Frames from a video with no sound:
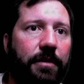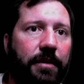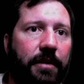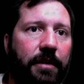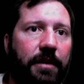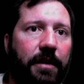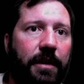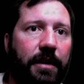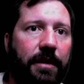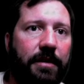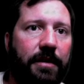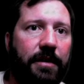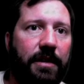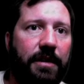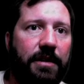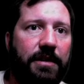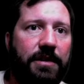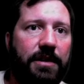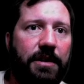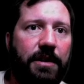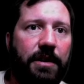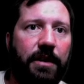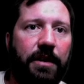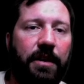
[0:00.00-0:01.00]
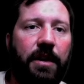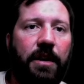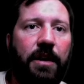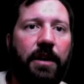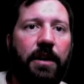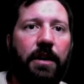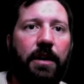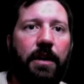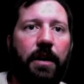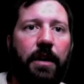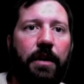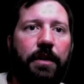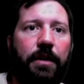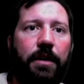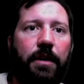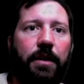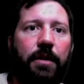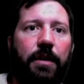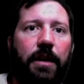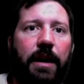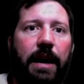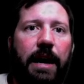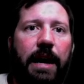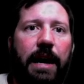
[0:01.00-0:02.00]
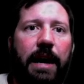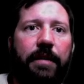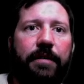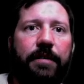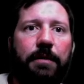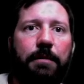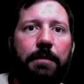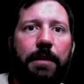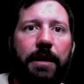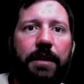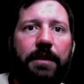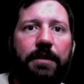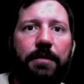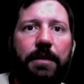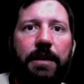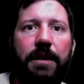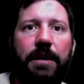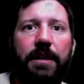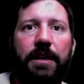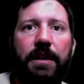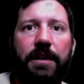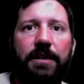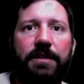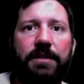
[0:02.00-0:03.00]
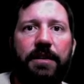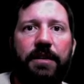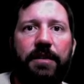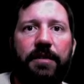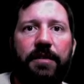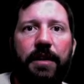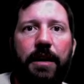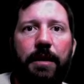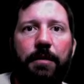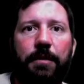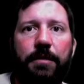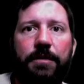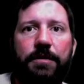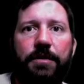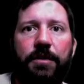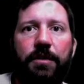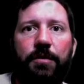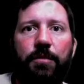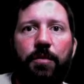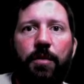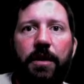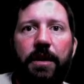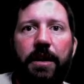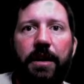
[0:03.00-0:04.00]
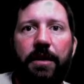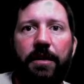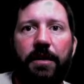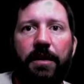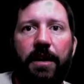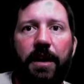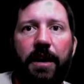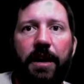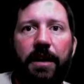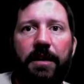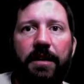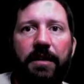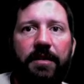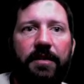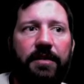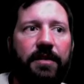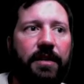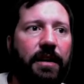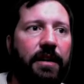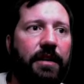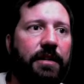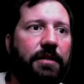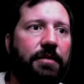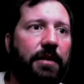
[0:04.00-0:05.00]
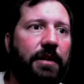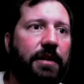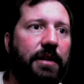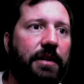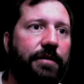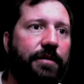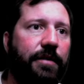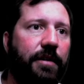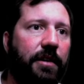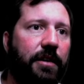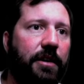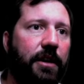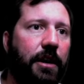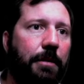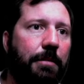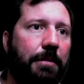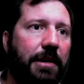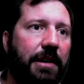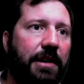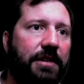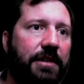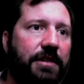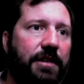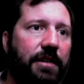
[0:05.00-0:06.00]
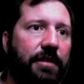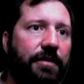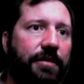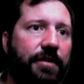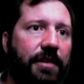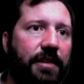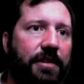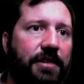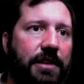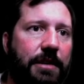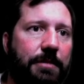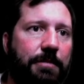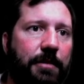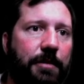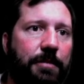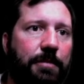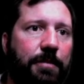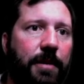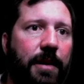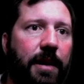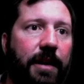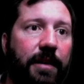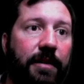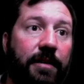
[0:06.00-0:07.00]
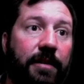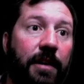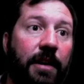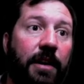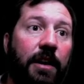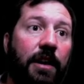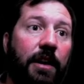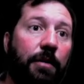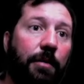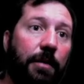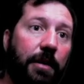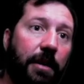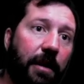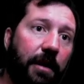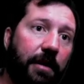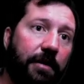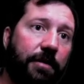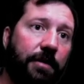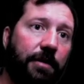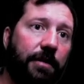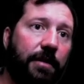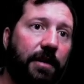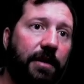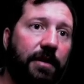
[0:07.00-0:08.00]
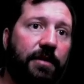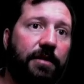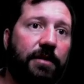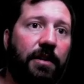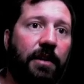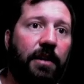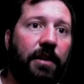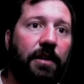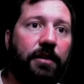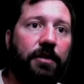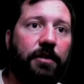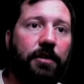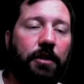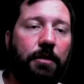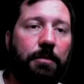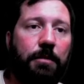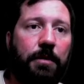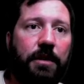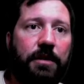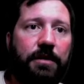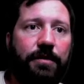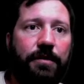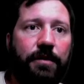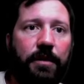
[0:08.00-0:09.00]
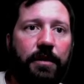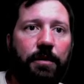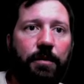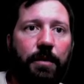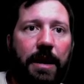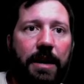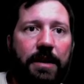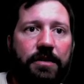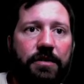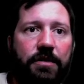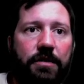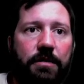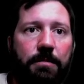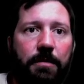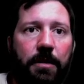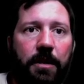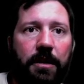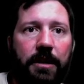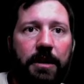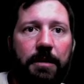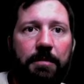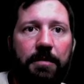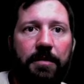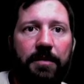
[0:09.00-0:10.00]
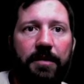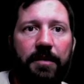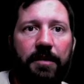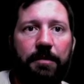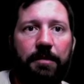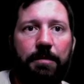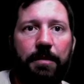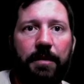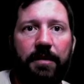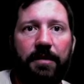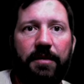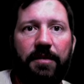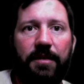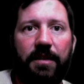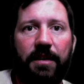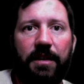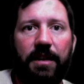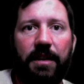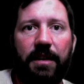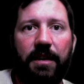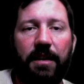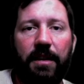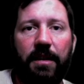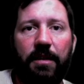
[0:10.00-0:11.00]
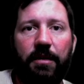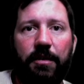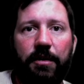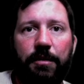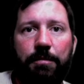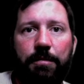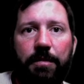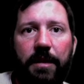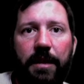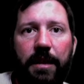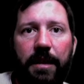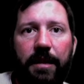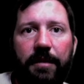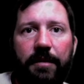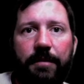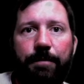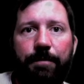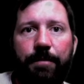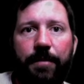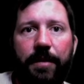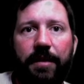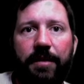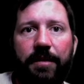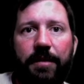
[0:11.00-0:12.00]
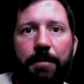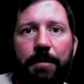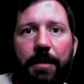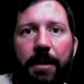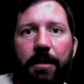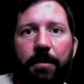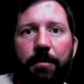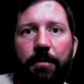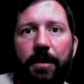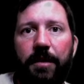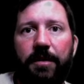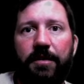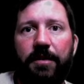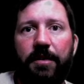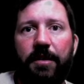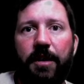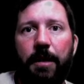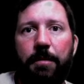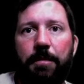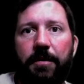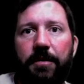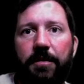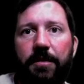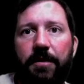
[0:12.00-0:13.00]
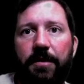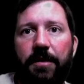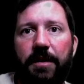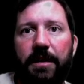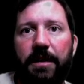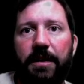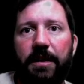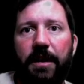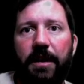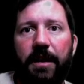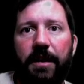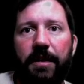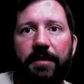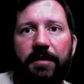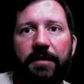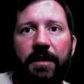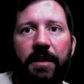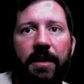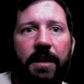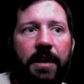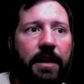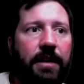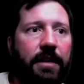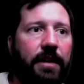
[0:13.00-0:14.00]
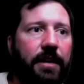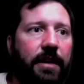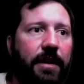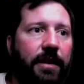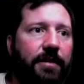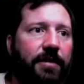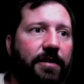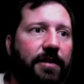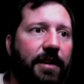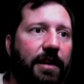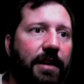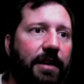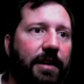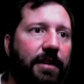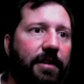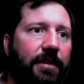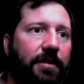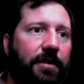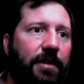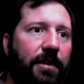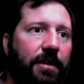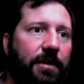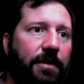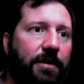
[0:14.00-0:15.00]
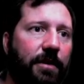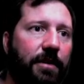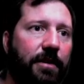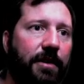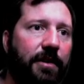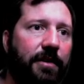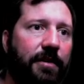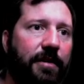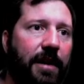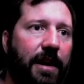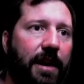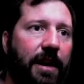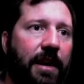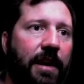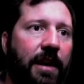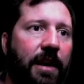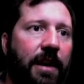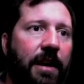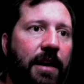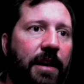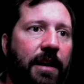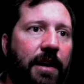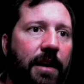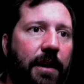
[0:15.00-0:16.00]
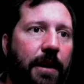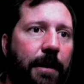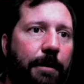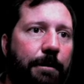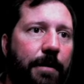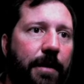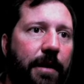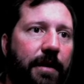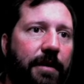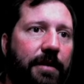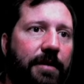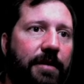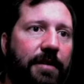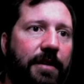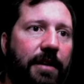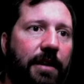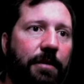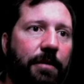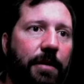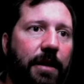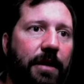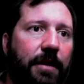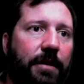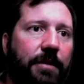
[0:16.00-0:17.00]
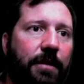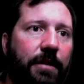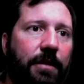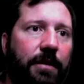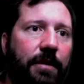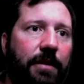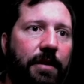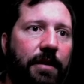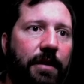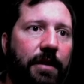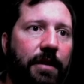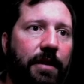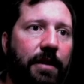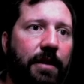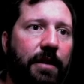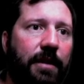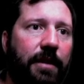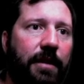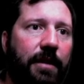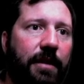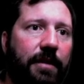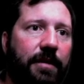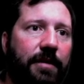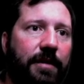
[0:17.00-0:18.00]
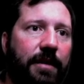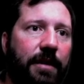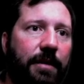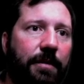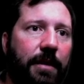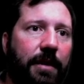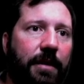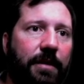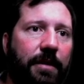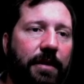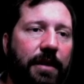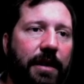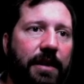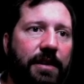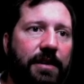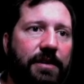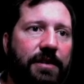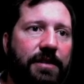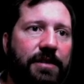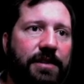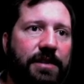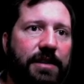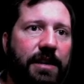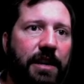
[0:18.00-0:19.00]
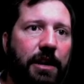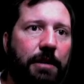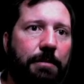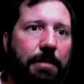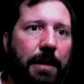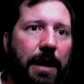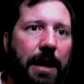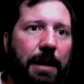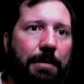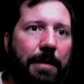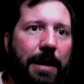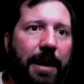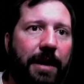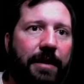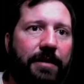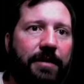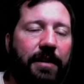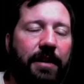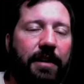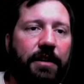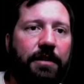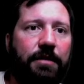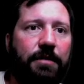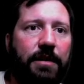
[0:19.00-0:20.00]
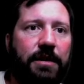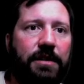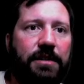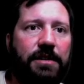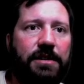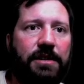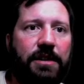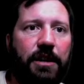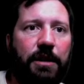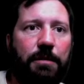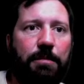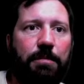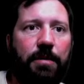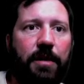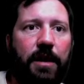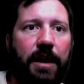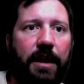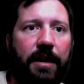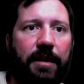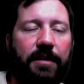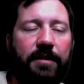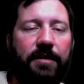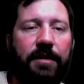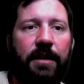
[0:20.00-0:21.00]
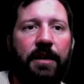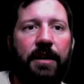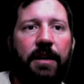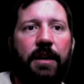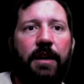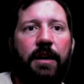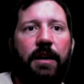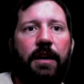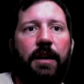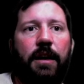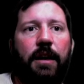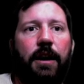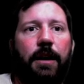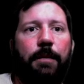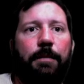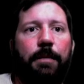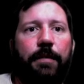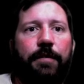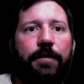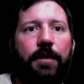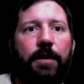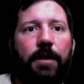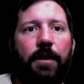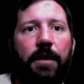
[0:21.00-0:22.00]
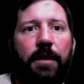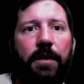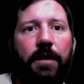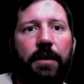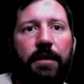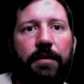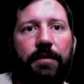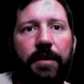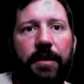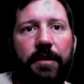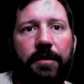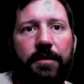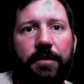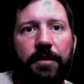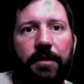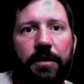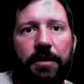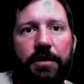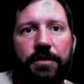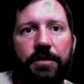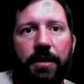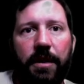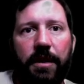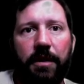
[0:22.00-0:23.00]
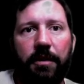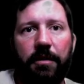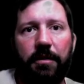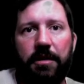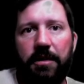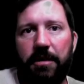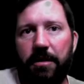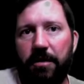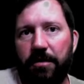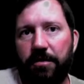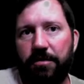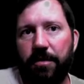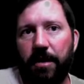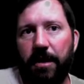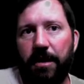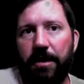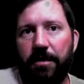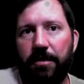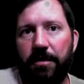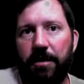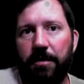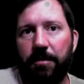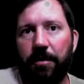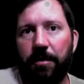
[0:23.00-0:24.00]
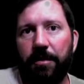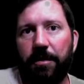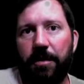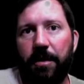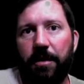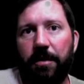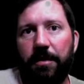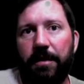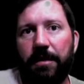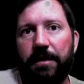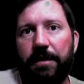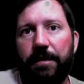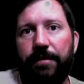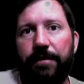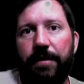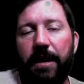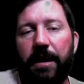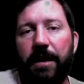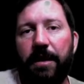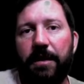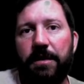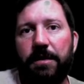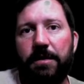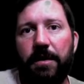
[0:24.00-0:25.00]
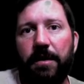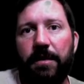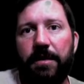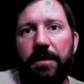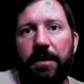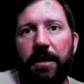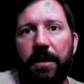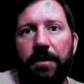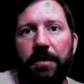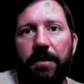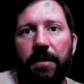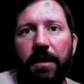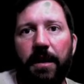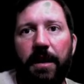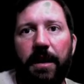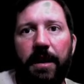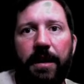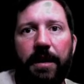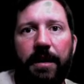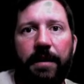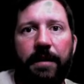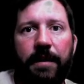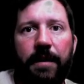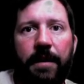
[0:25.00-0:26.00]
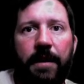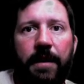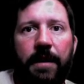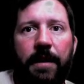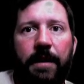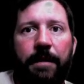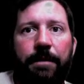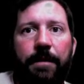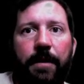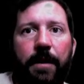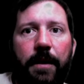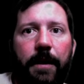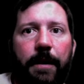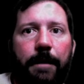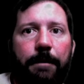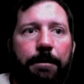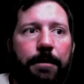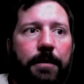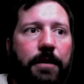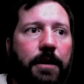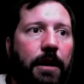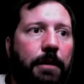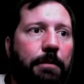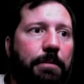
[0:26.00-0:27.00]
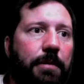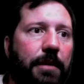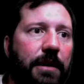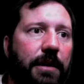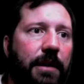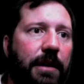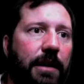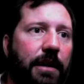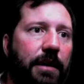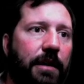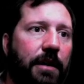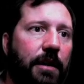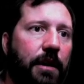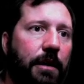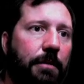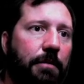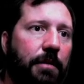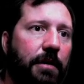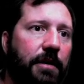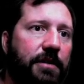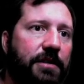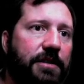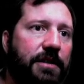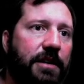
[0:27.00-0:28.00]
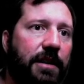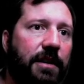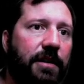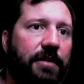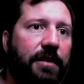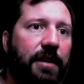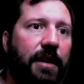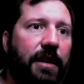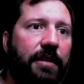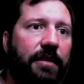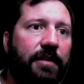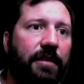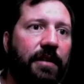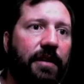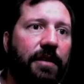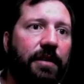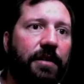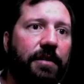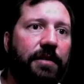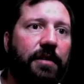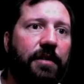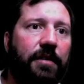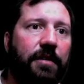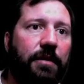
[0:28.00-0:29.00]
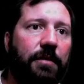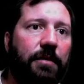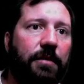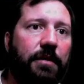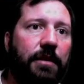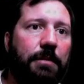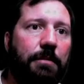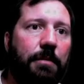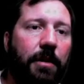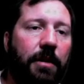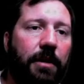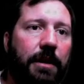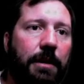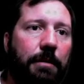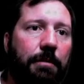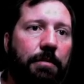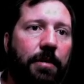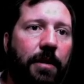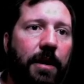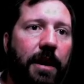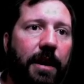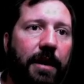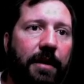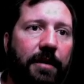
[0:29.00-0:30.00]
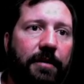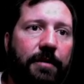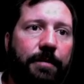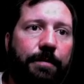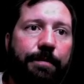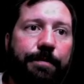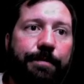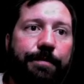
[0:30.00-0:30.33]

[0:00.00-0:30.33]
are collected each year. Although I have to make 3 connections, I will choose one airline instead of 3 different combinations for the cheapest price. We all do this. So much for the rational market participants seeking the lowest price. It's about risk and opportunity cost. The next thing in this article is that it's theoretical that share buybacks increase share price. If you are an investor or trader, you will know that the value of the underlying company and the number of shares has little to do with the market price.